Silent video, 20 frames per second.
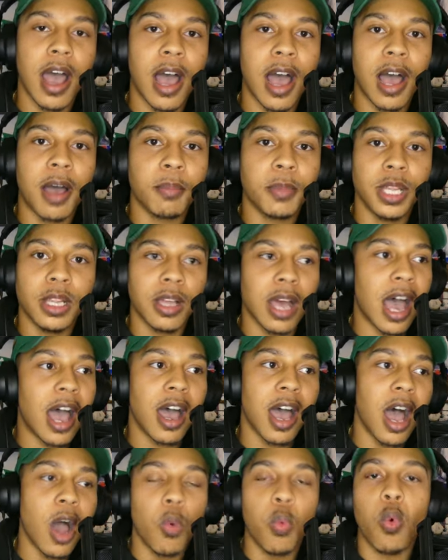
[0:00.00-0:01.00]

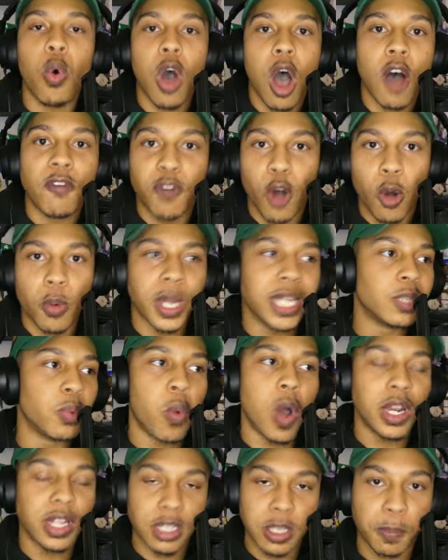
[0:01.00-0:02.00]
I've always
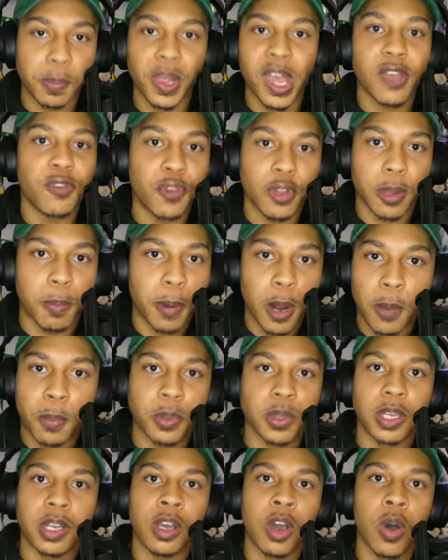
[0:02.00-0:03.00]
wanted to play for the
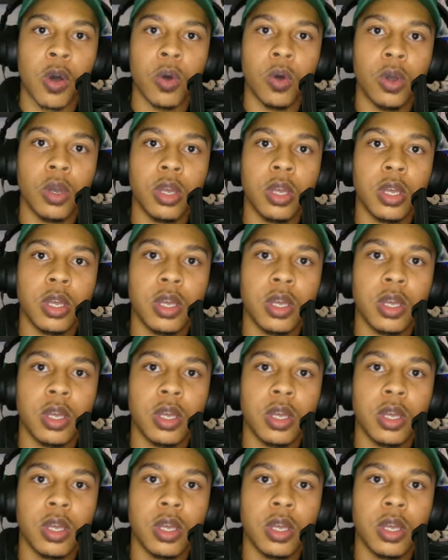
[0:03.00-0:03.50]
purple and gold.